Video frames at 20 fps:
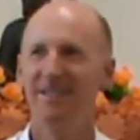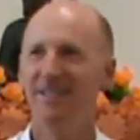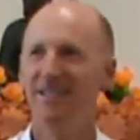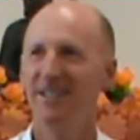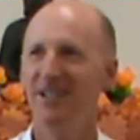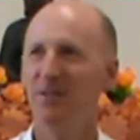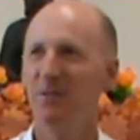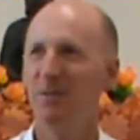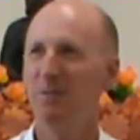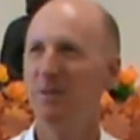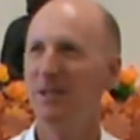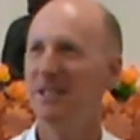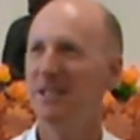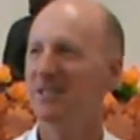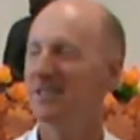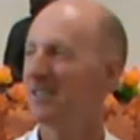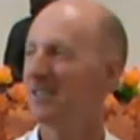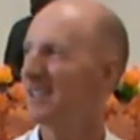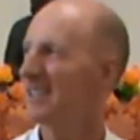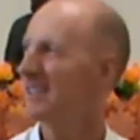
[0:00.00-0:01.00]
Human
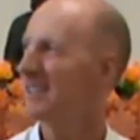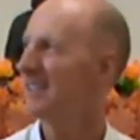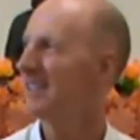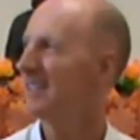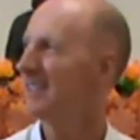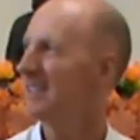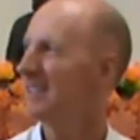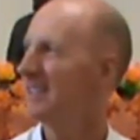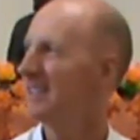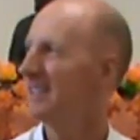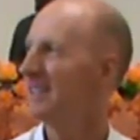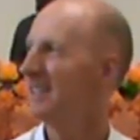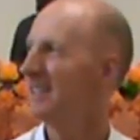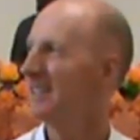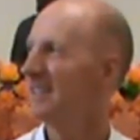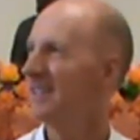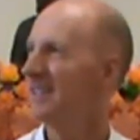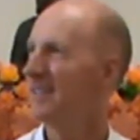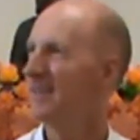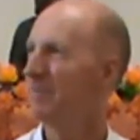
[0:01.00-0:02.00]
beings are like that.
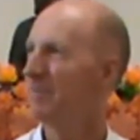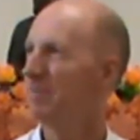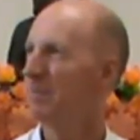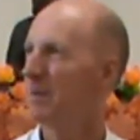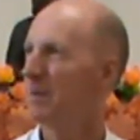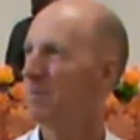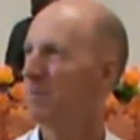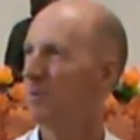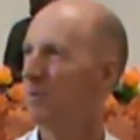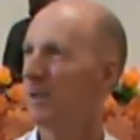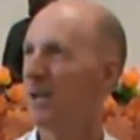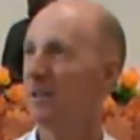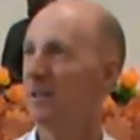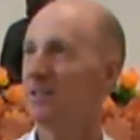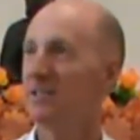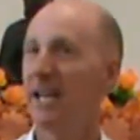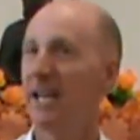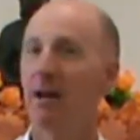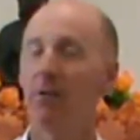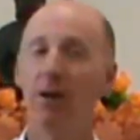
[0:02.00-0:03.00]
Well,
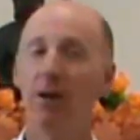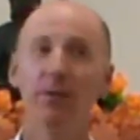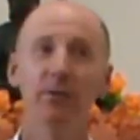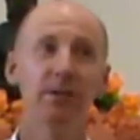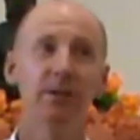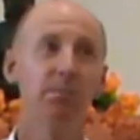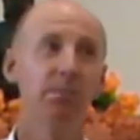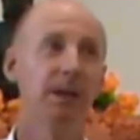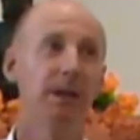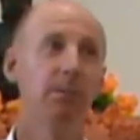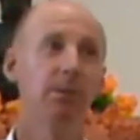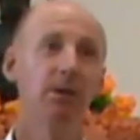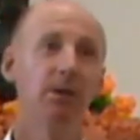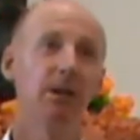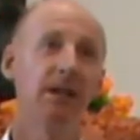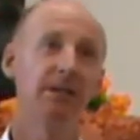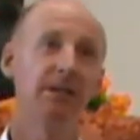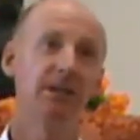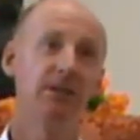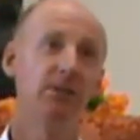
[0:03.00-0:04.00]
notice how often people
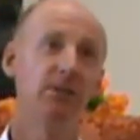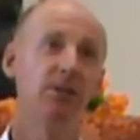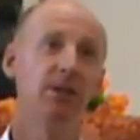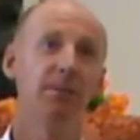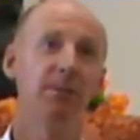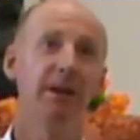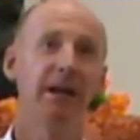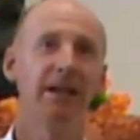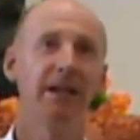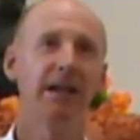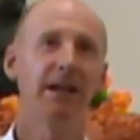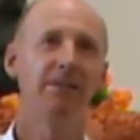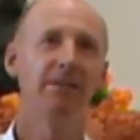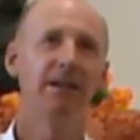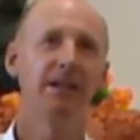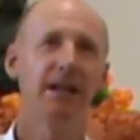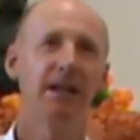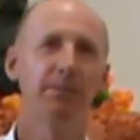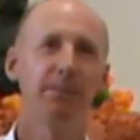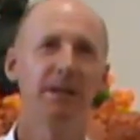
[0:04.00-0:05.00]
like to talk about how
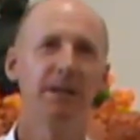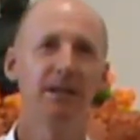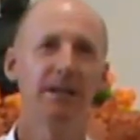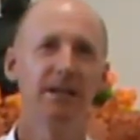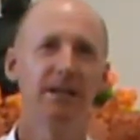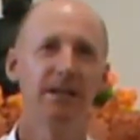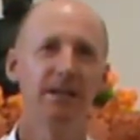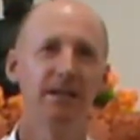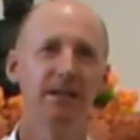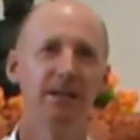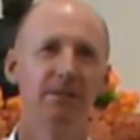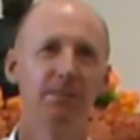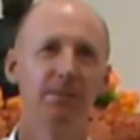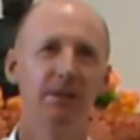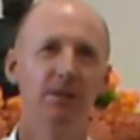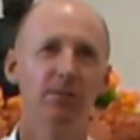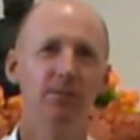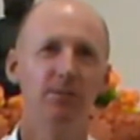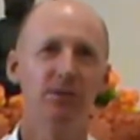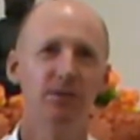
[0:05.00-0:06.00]
unhappy they are.
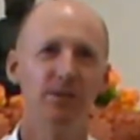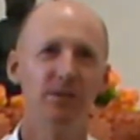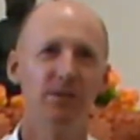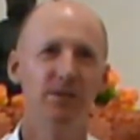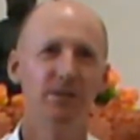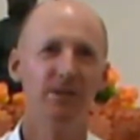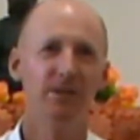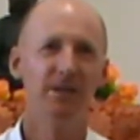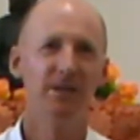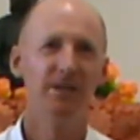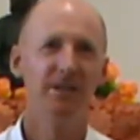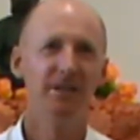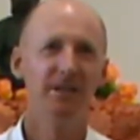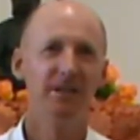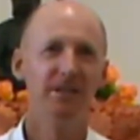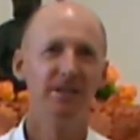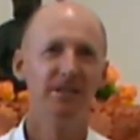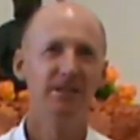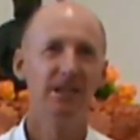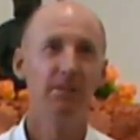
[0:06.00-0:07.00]
We all do.
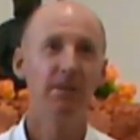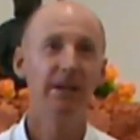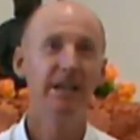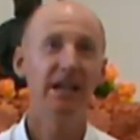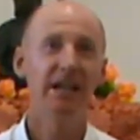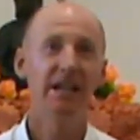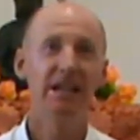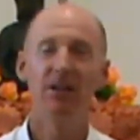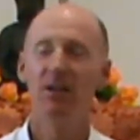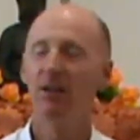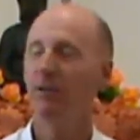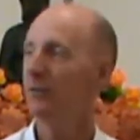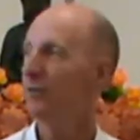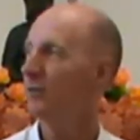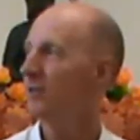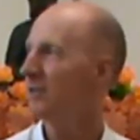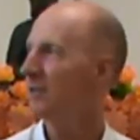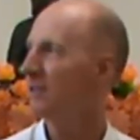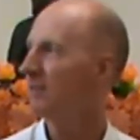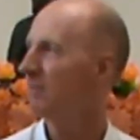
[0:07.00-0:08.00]
So we're getting off
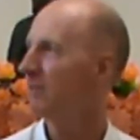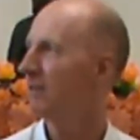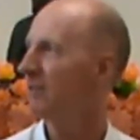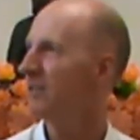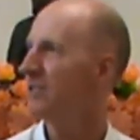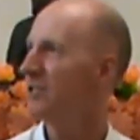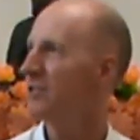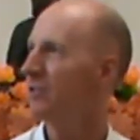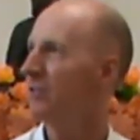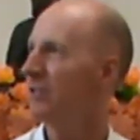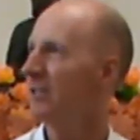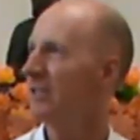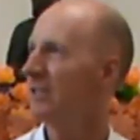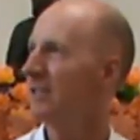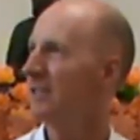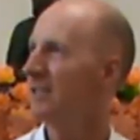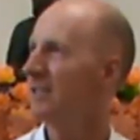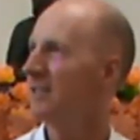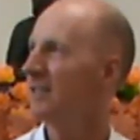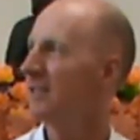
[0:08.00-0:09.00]
on it. We're enjoying
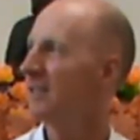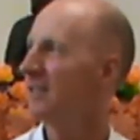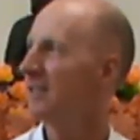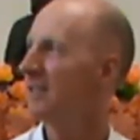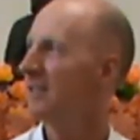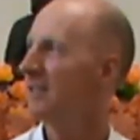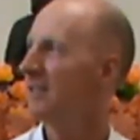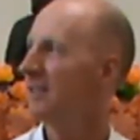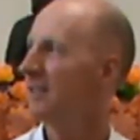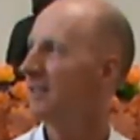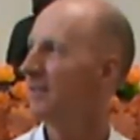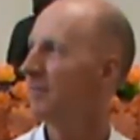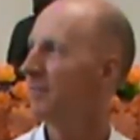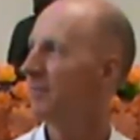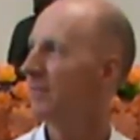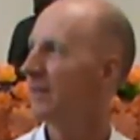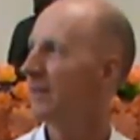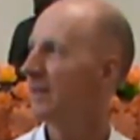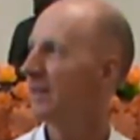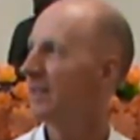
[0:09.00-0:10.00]
it.
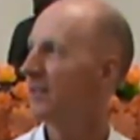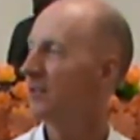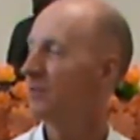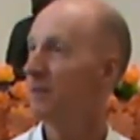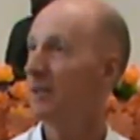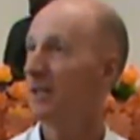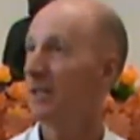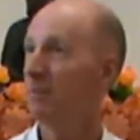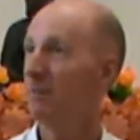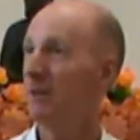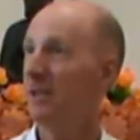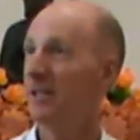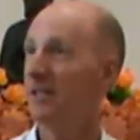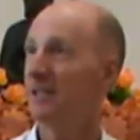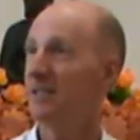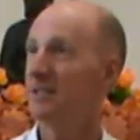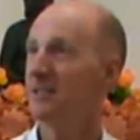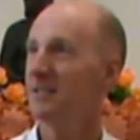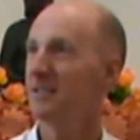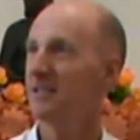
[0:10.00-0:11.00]
It's really weird,
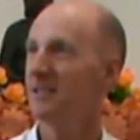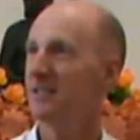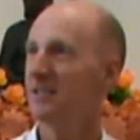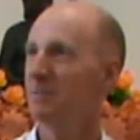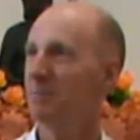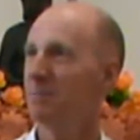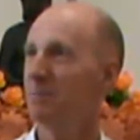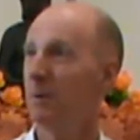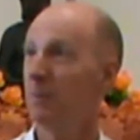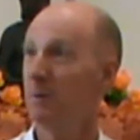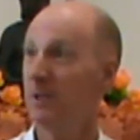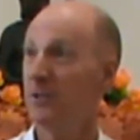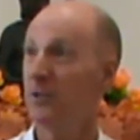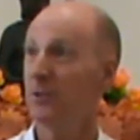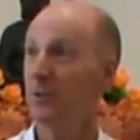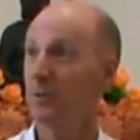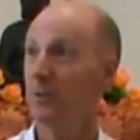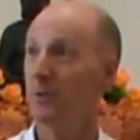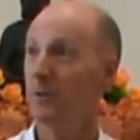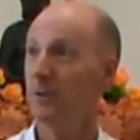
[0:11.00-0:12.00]
isn't it? But we
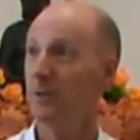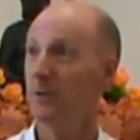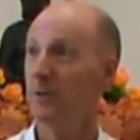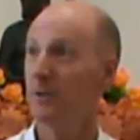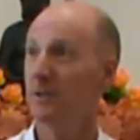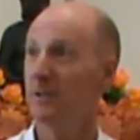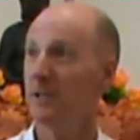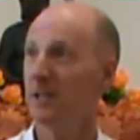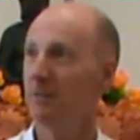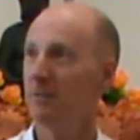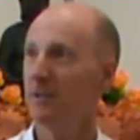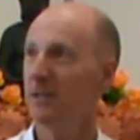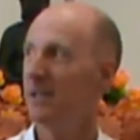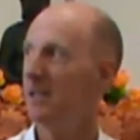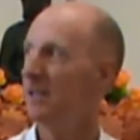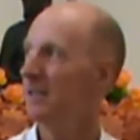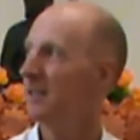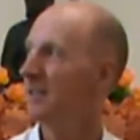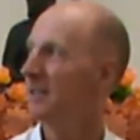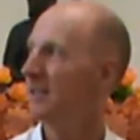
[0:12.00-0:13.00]
do, don't we?
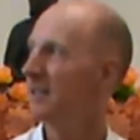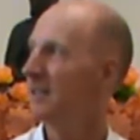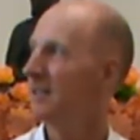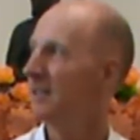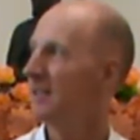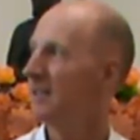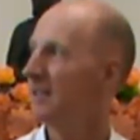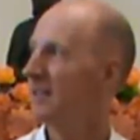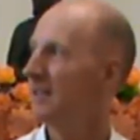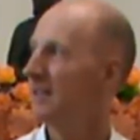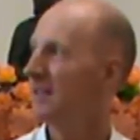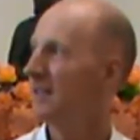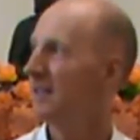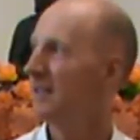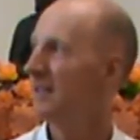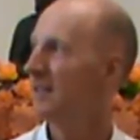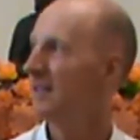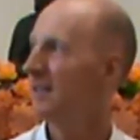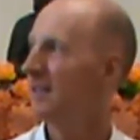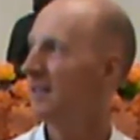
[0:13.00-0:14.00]

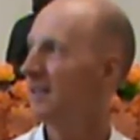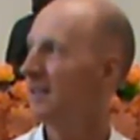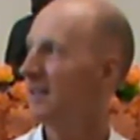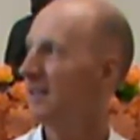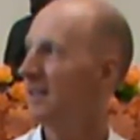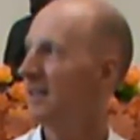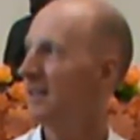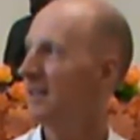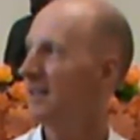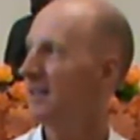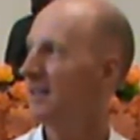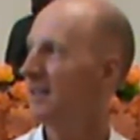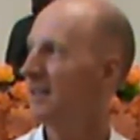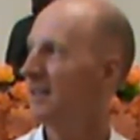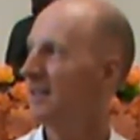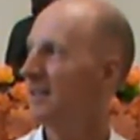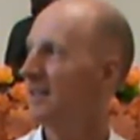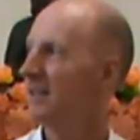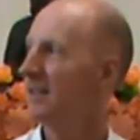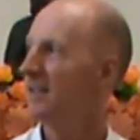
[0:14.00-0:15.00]
Yeah?
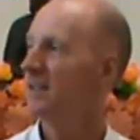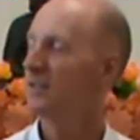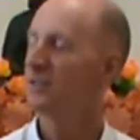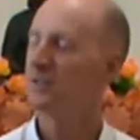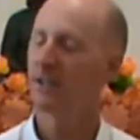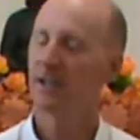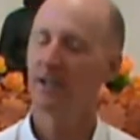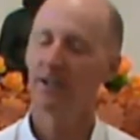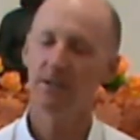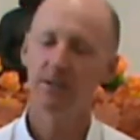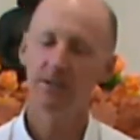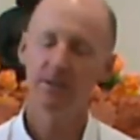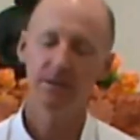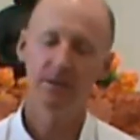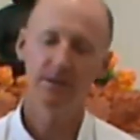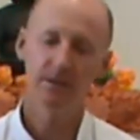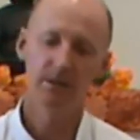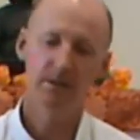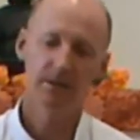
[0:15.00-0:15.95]
So